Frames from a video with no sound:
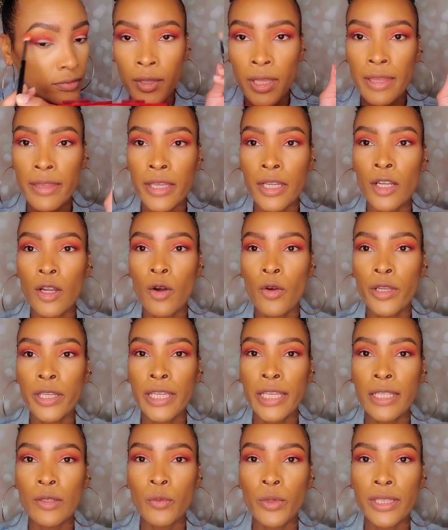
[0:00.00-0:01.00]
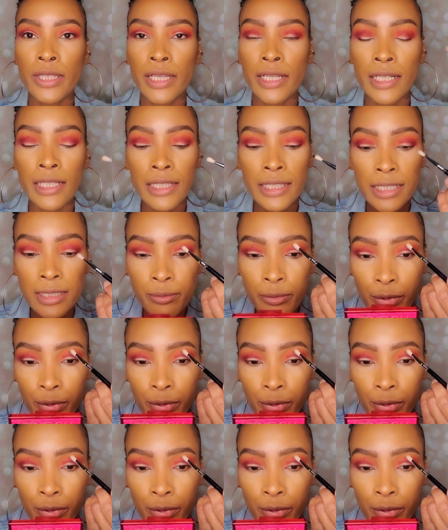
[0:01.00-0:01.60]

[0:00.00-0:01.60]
And then going in with a clean